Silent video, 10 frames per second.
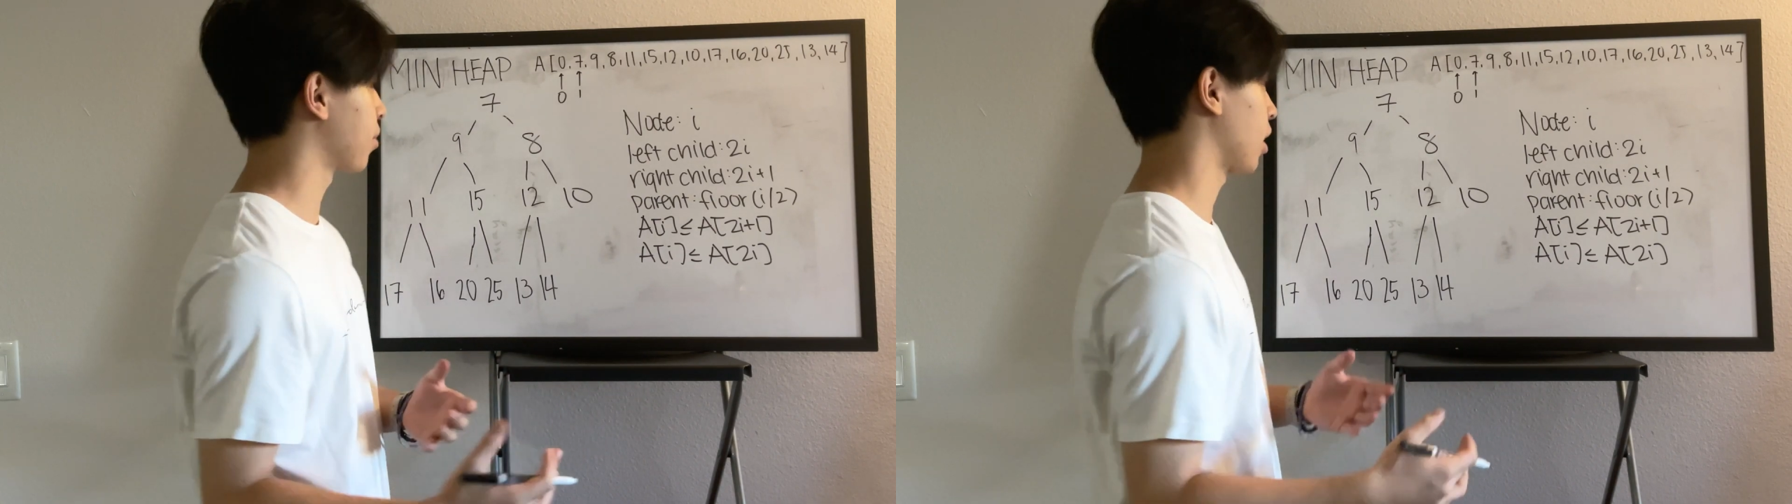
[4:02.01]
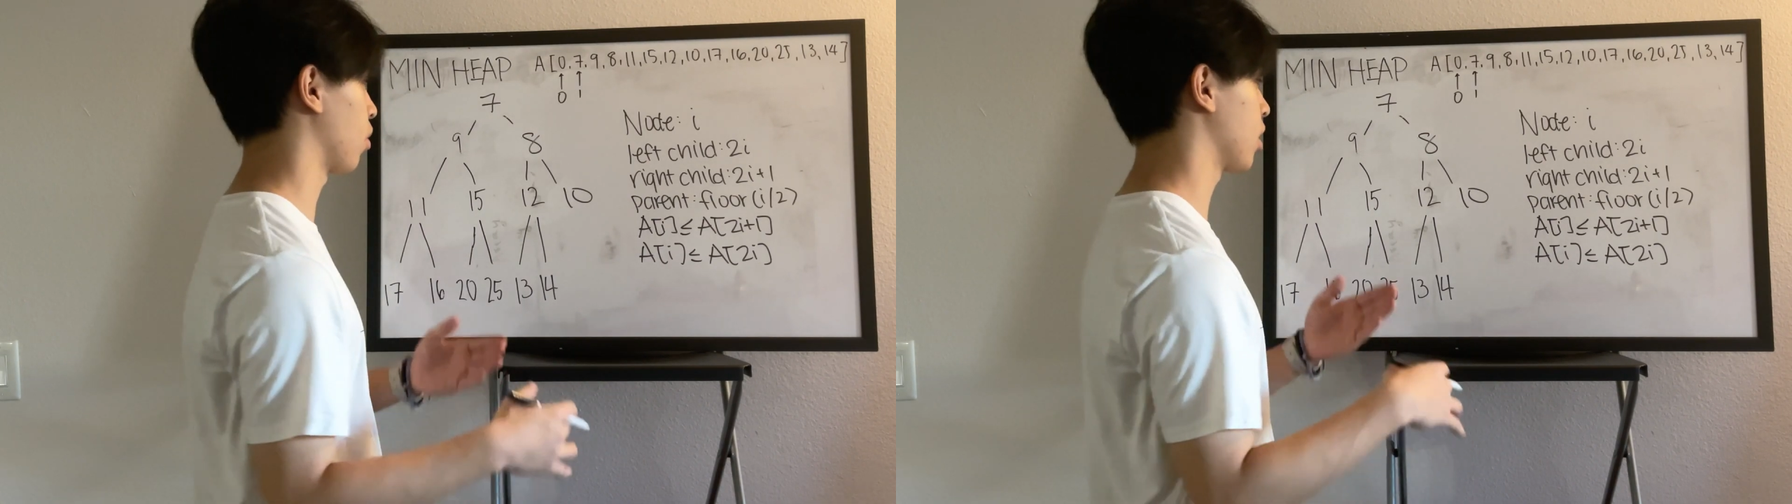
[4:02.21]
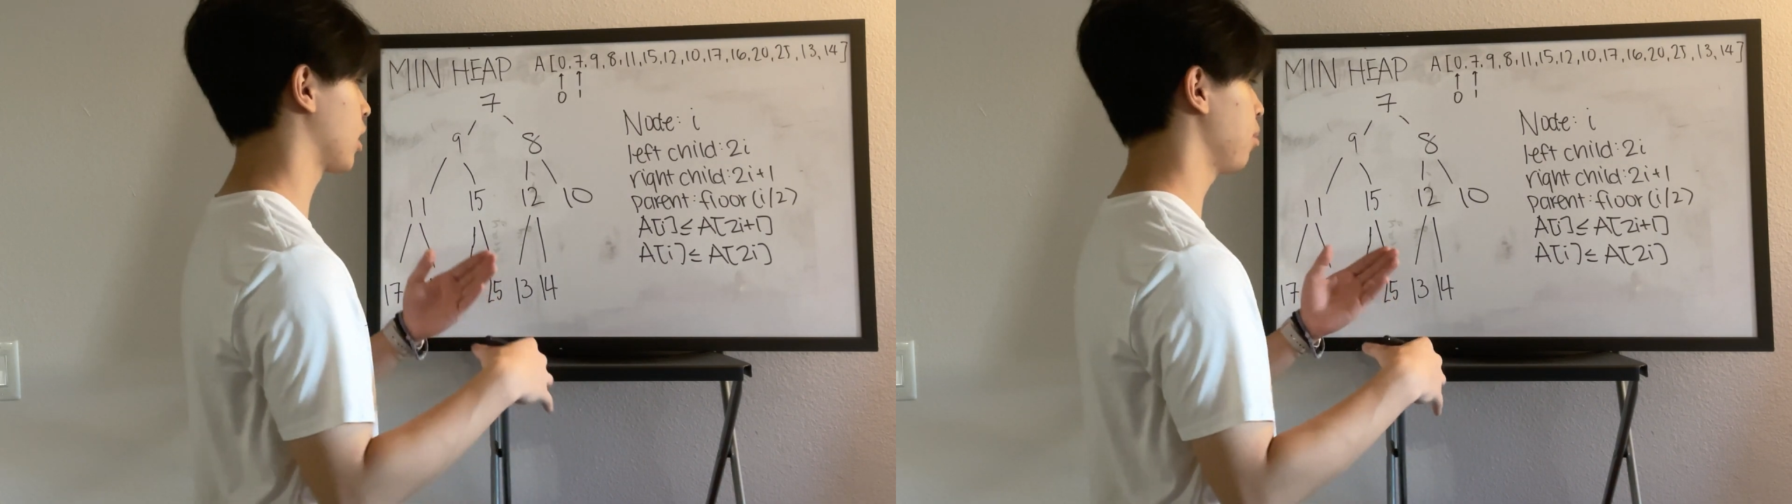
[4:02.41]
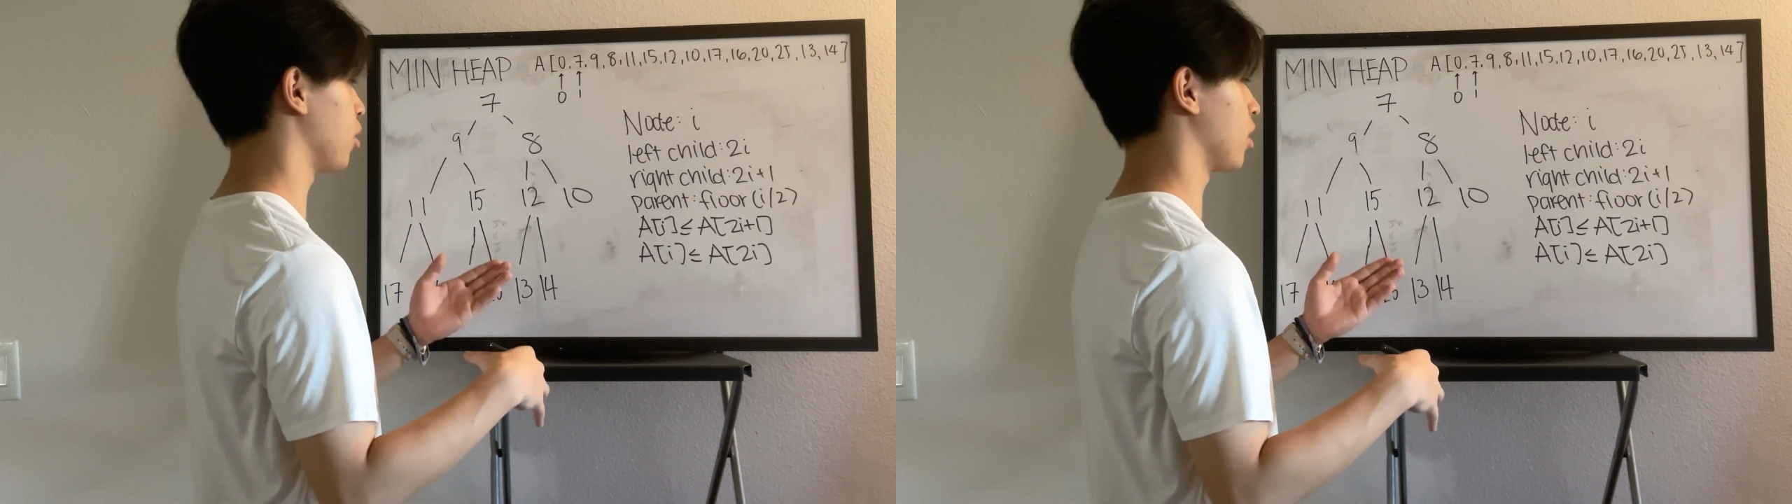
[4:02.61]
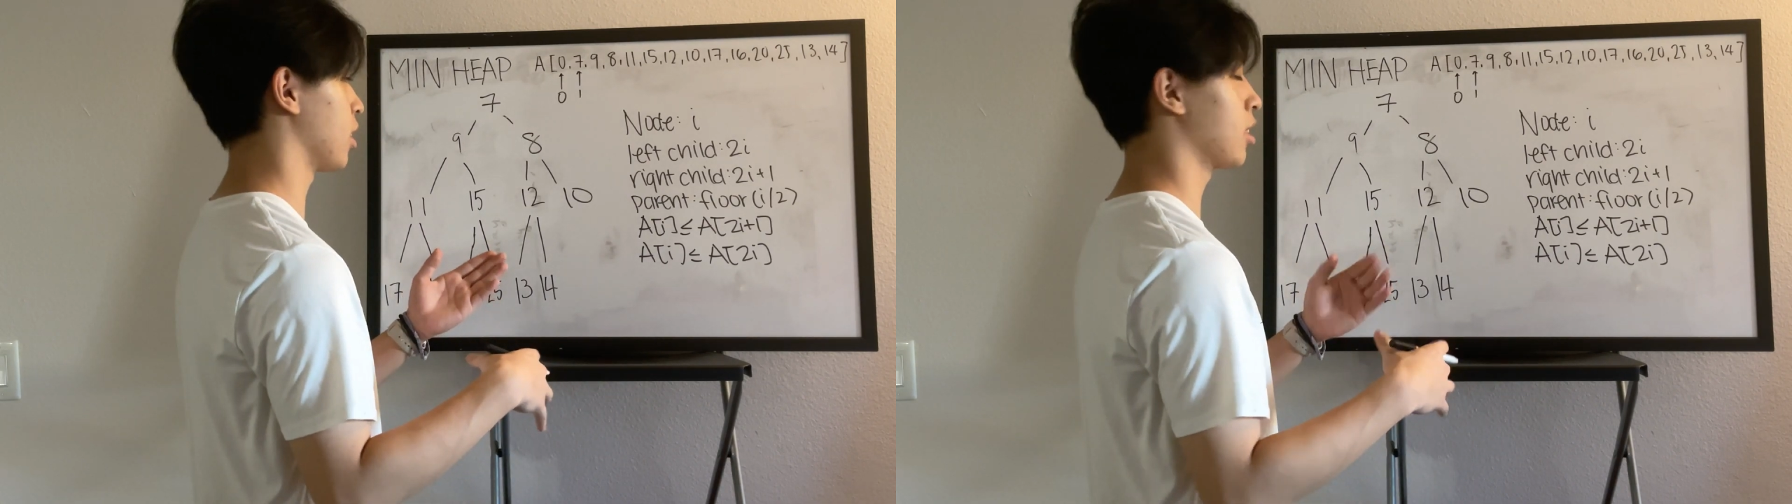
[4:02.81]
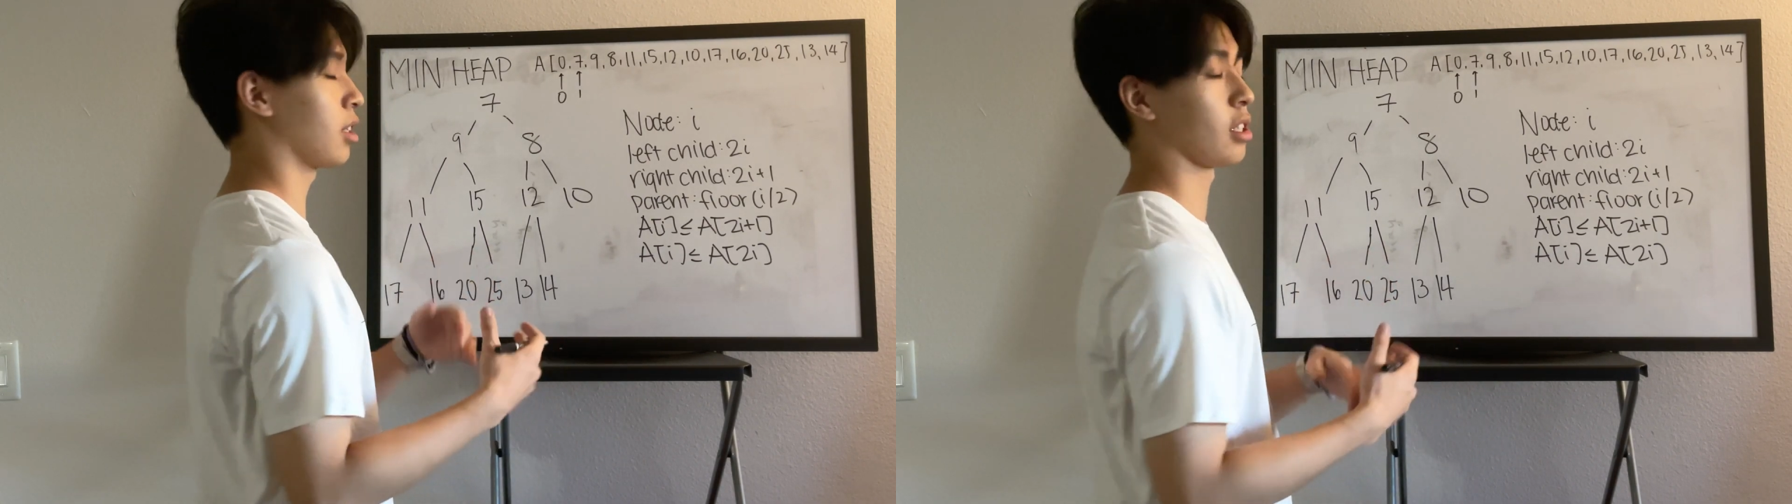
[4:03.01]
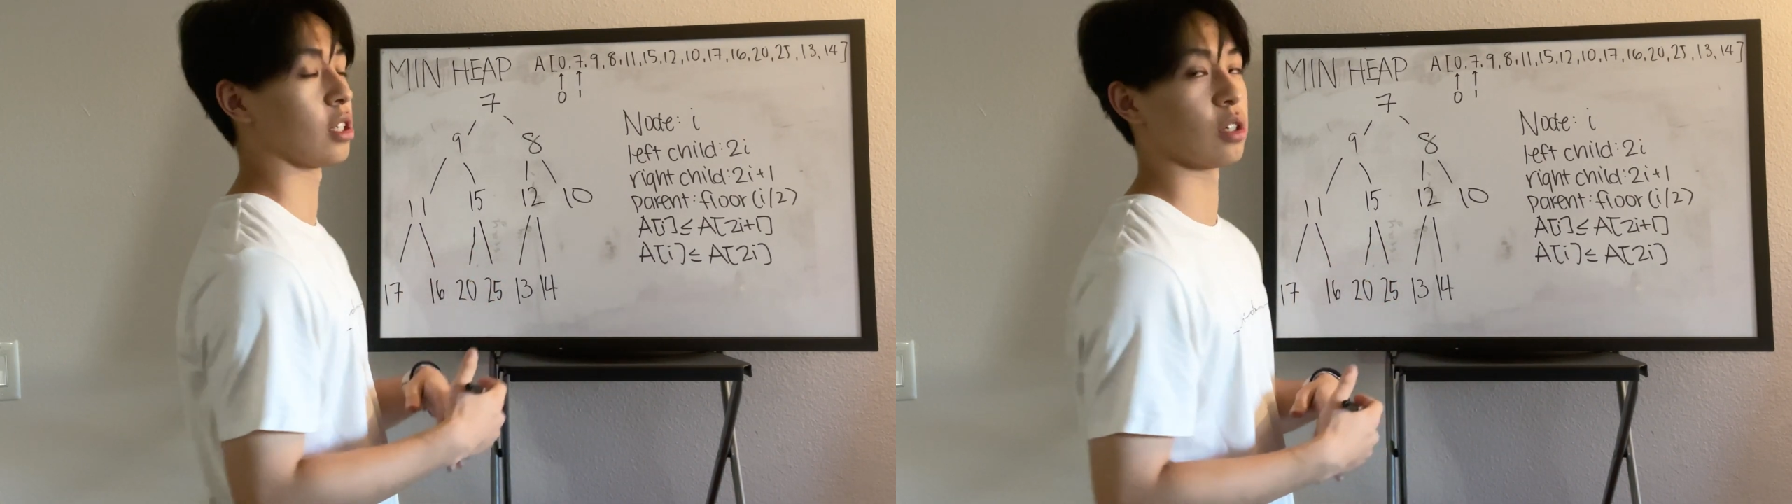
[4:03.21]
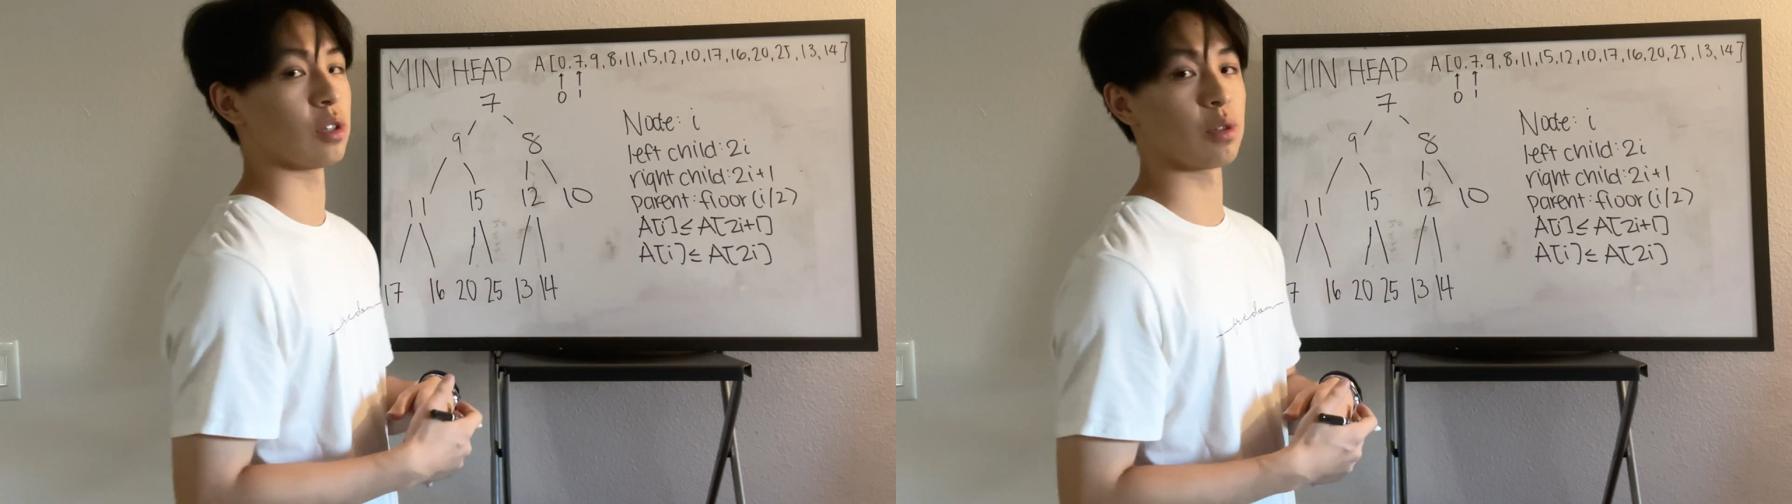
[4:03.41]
I'm going to keep doing this until